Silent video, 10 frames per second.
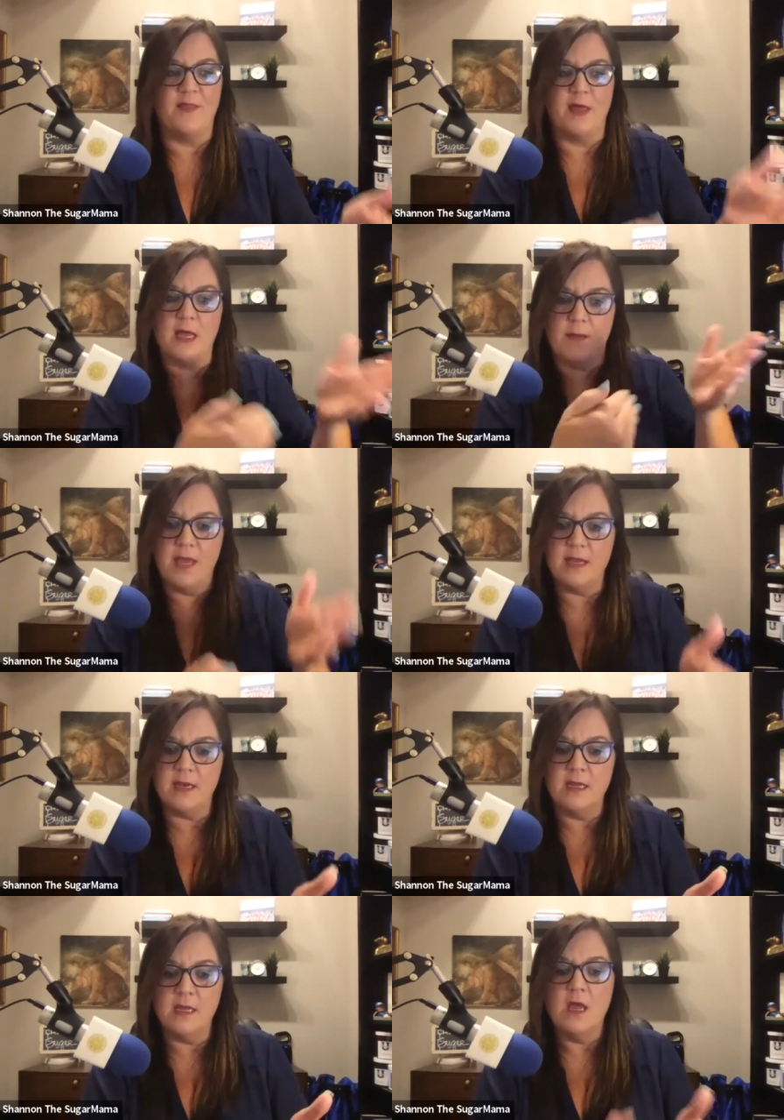They come
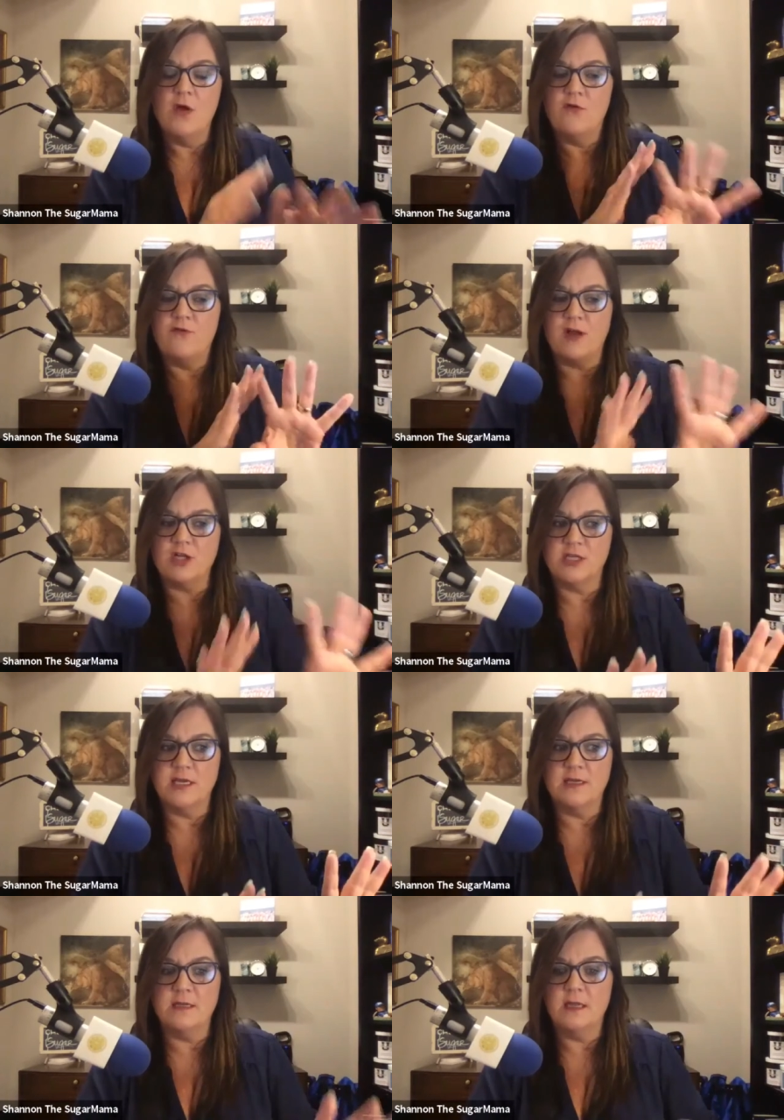in, fresh
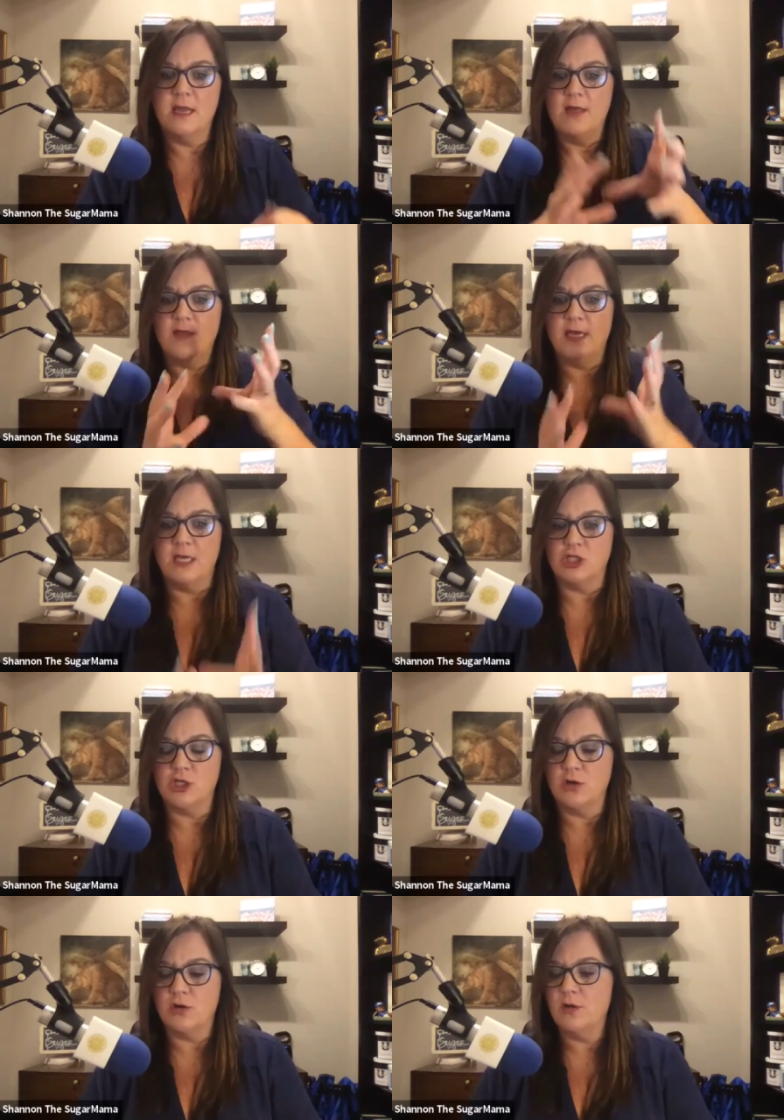skin, they get
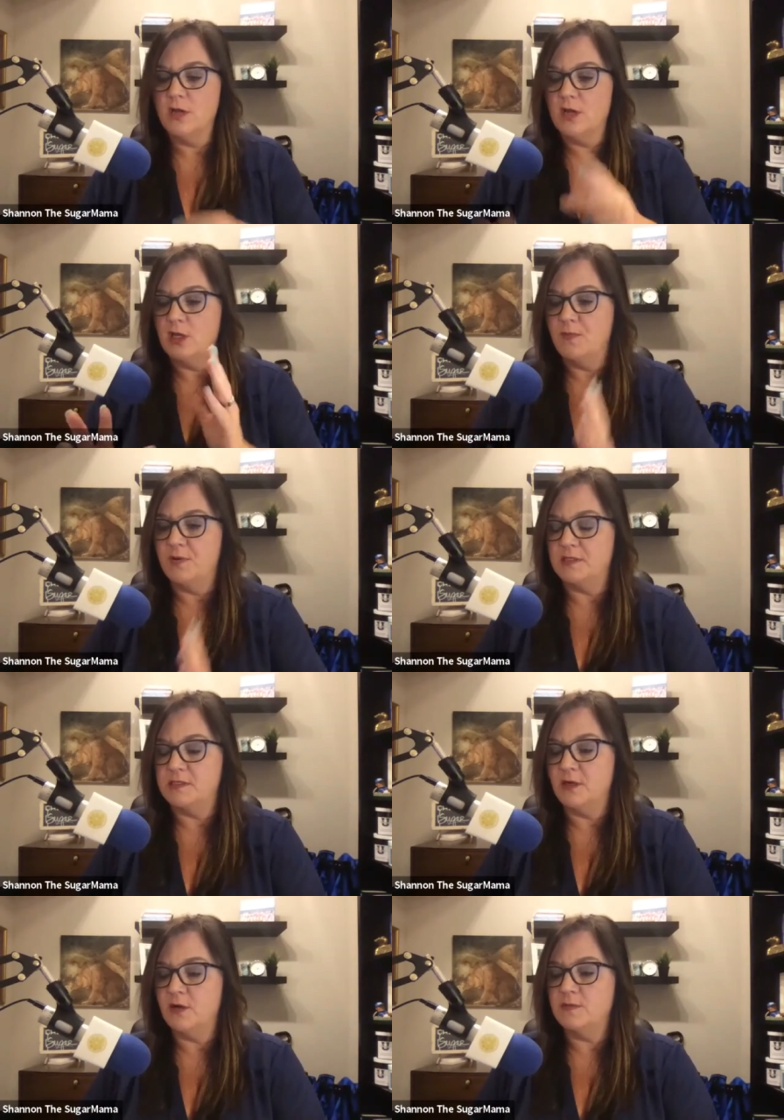sugared, you put the
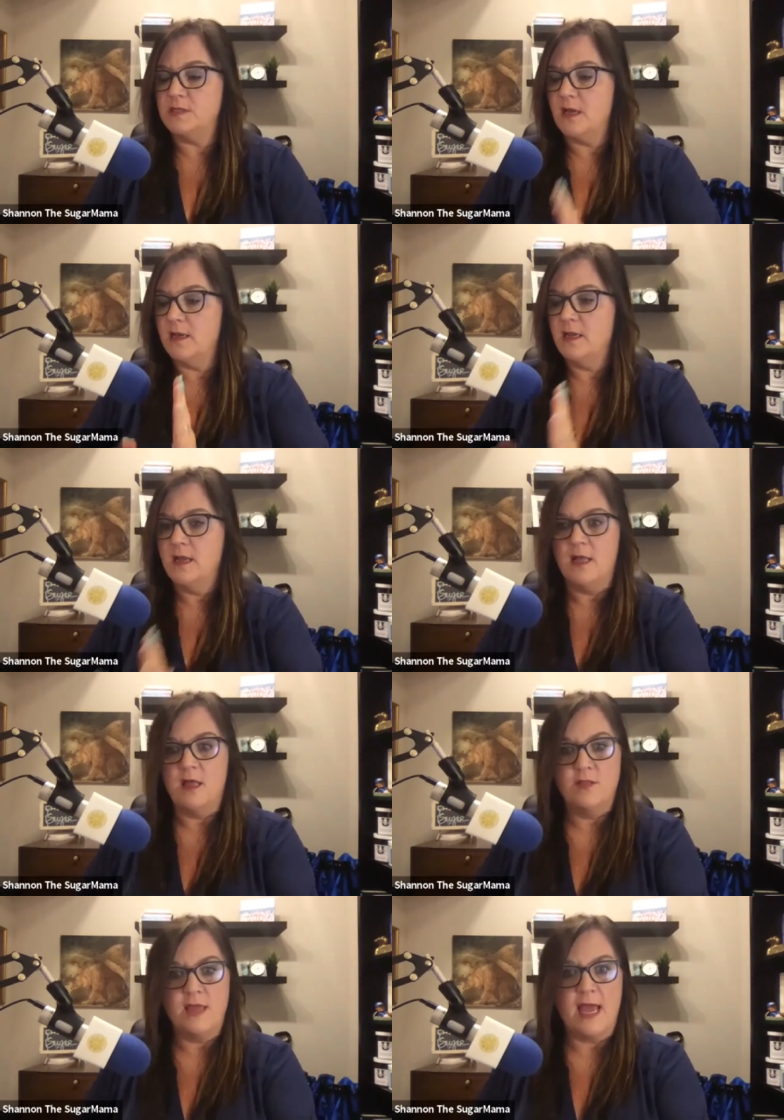serums on,
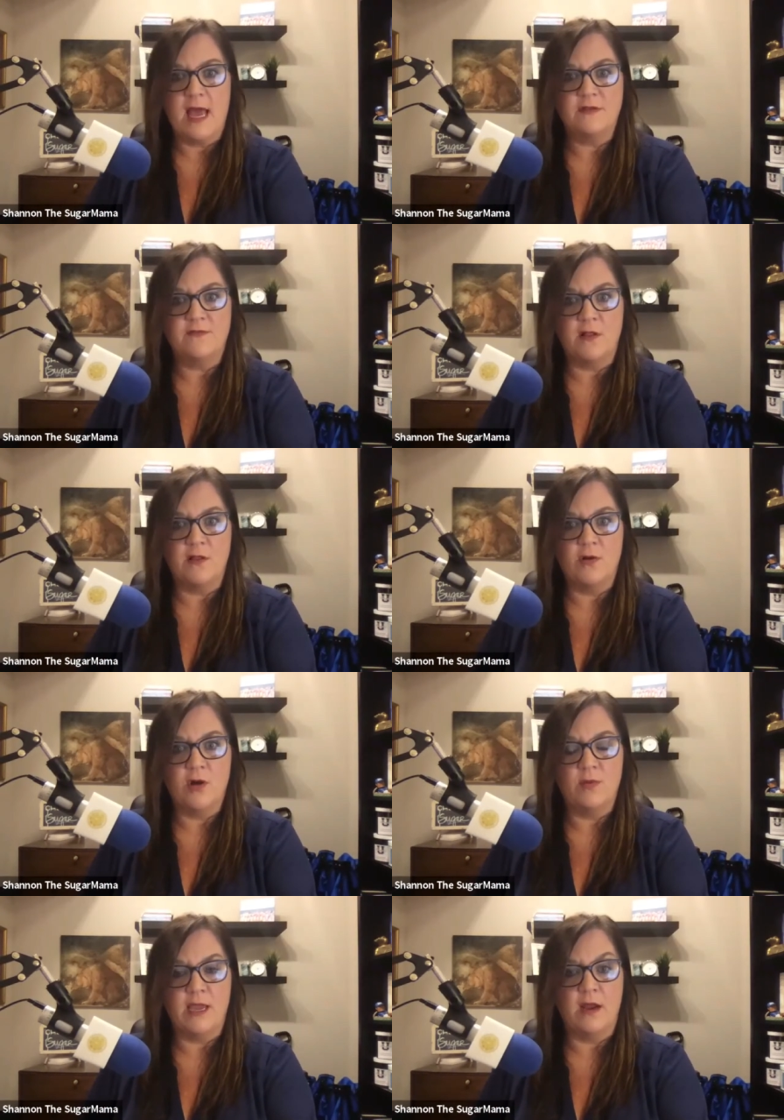they have to follow
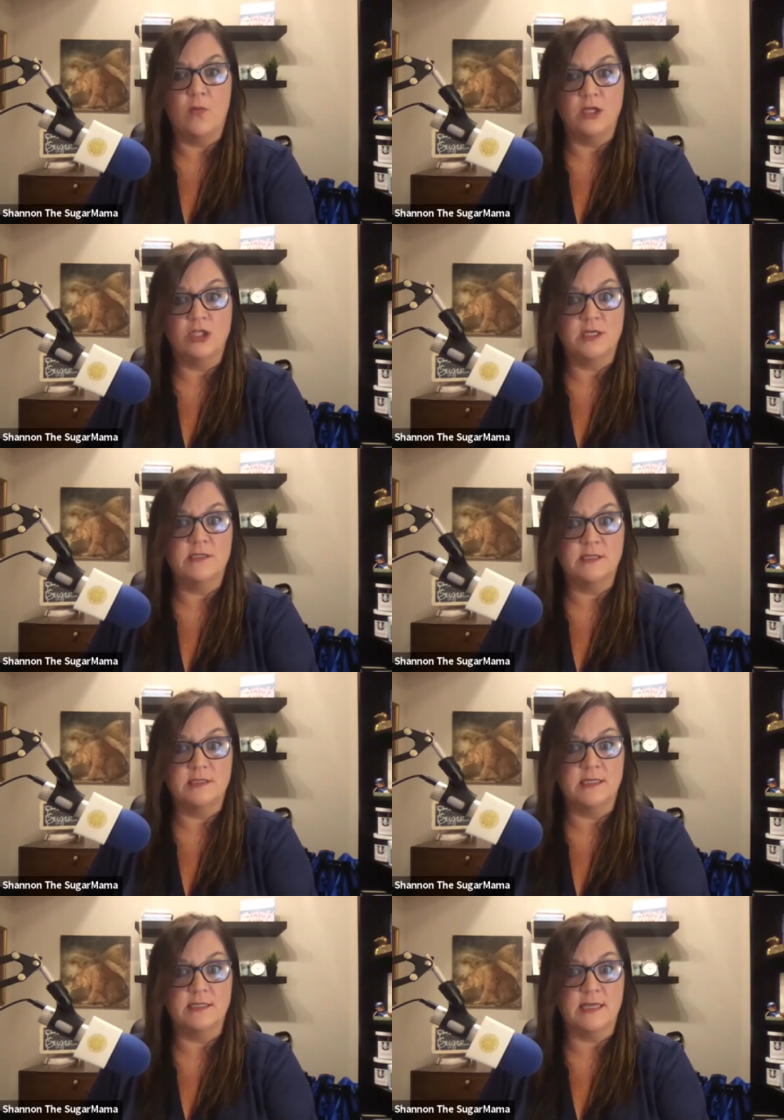home care, which is the
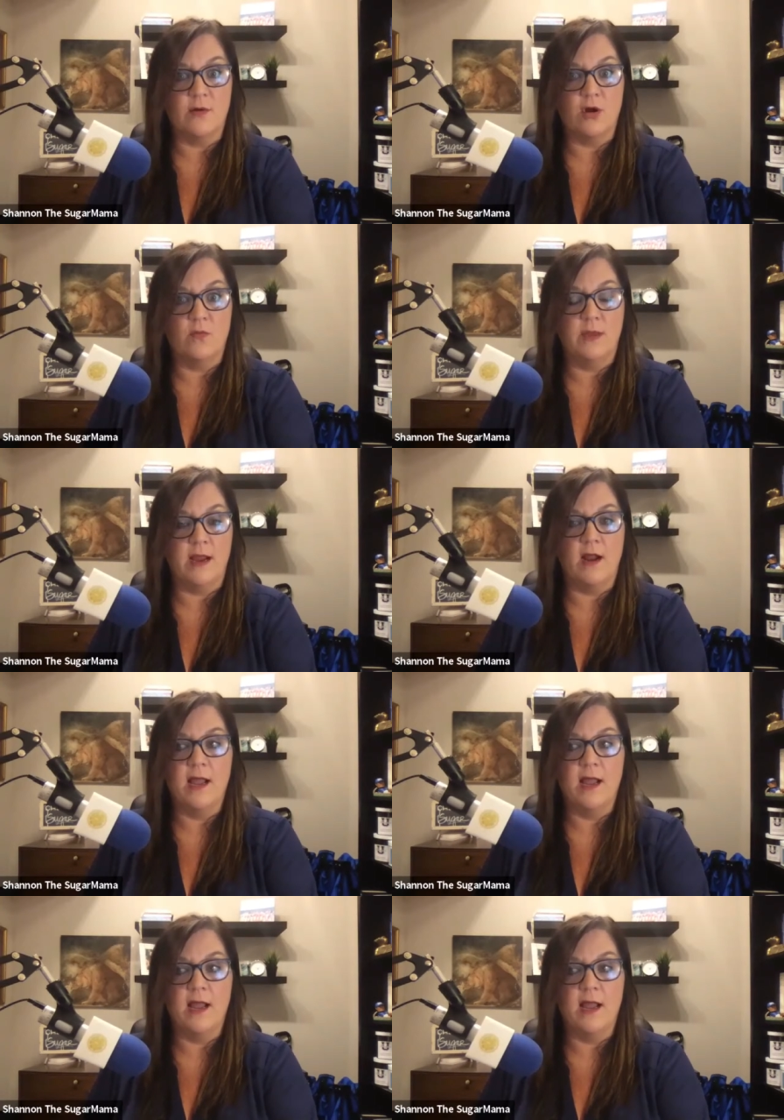6-hour home care.